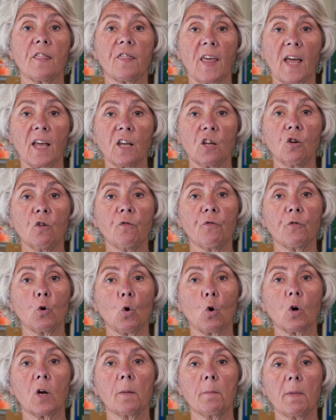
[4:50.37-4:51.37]
Thank you for
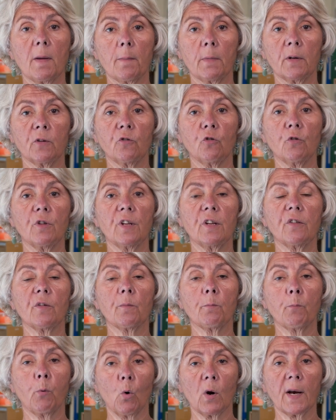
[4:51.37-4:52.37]
your commitment to these
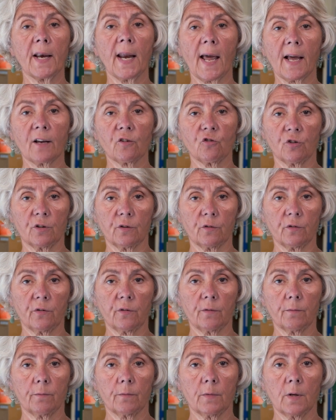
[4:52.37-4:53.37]
important actions,
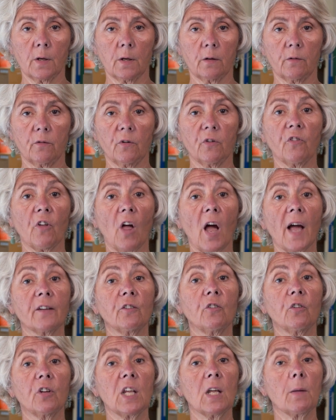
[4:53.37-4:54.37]

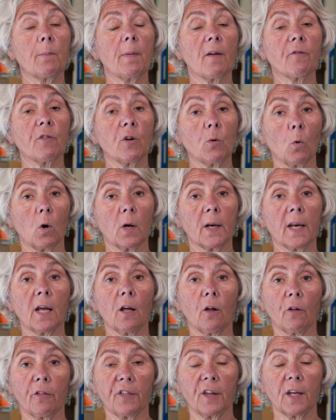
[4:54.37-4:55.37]
designed to keep everyone
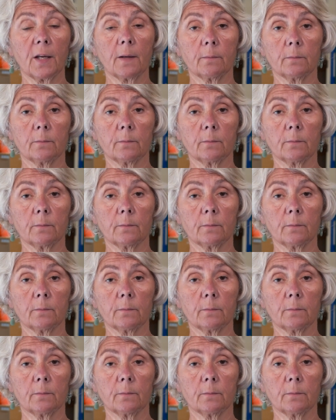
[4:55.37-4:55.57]
healthy.